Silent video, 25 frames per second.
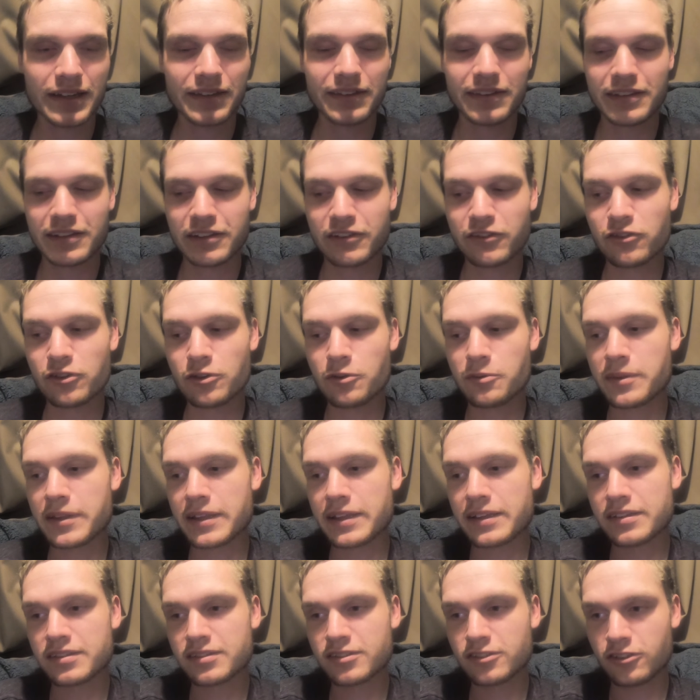in their group
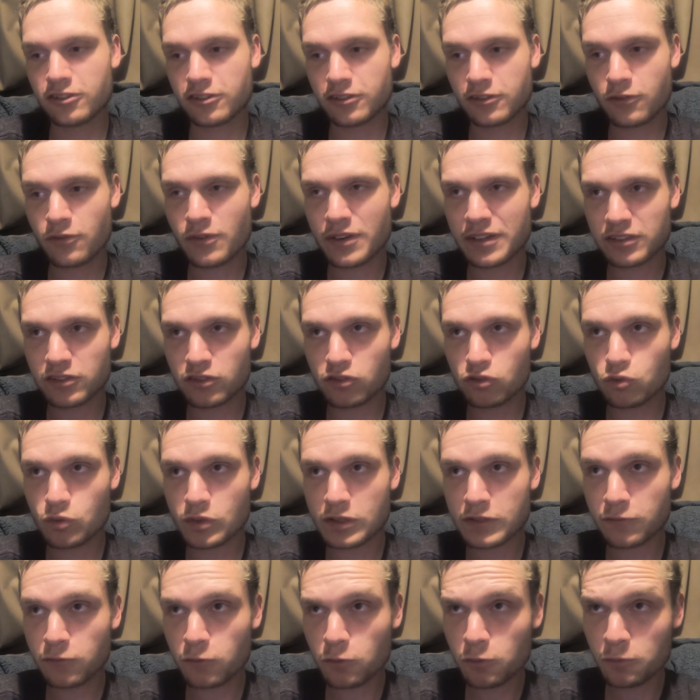there, so quite
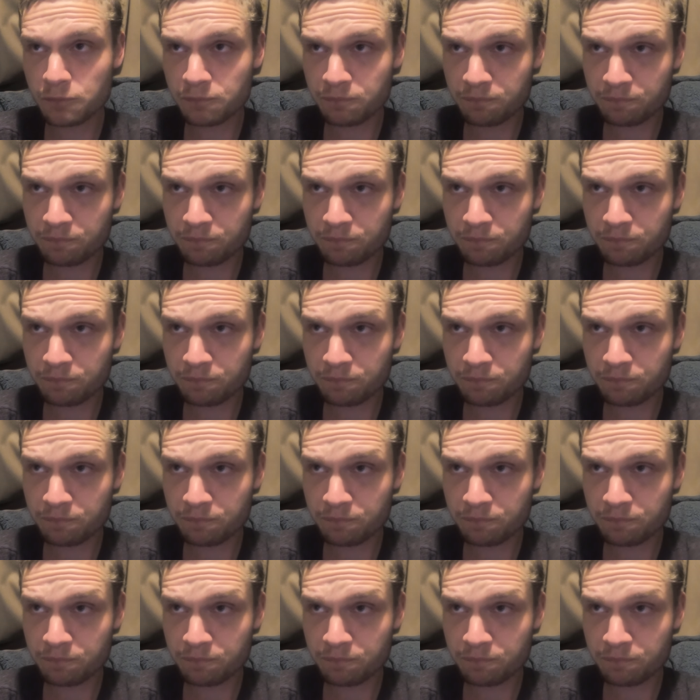dreadful.